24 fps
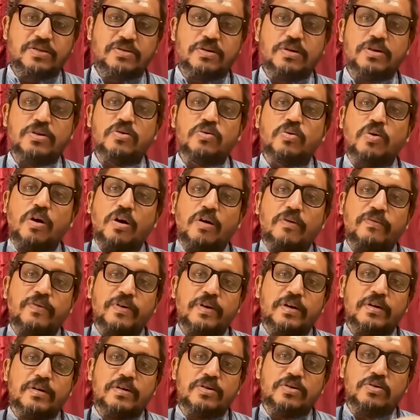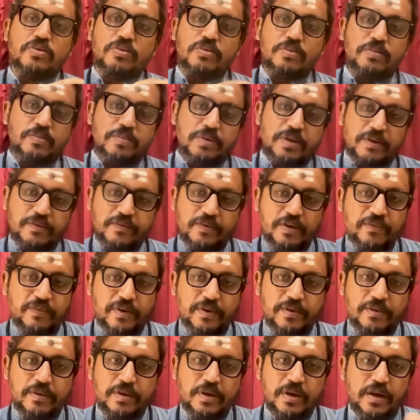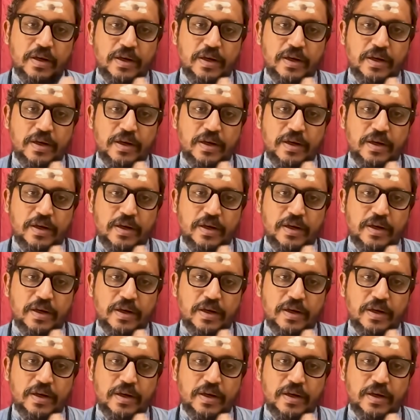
or you offer you if a